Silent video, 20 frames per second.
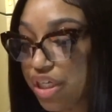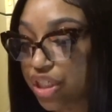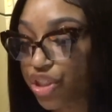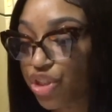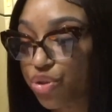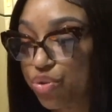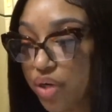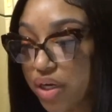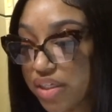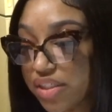
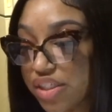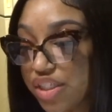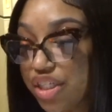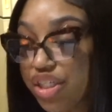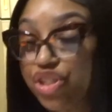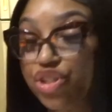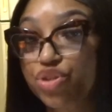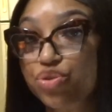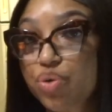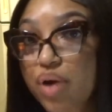Trusted
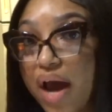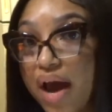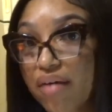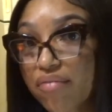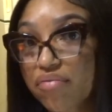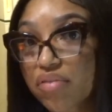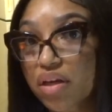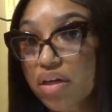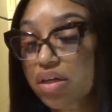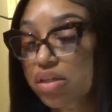
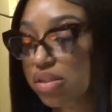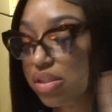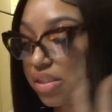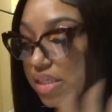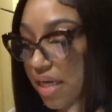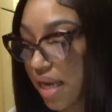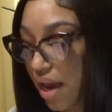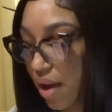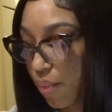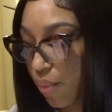Travelers
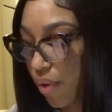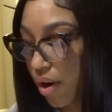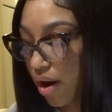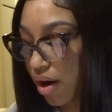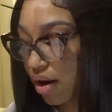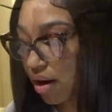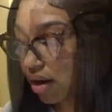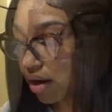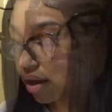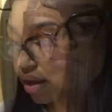
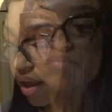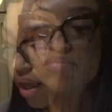Network.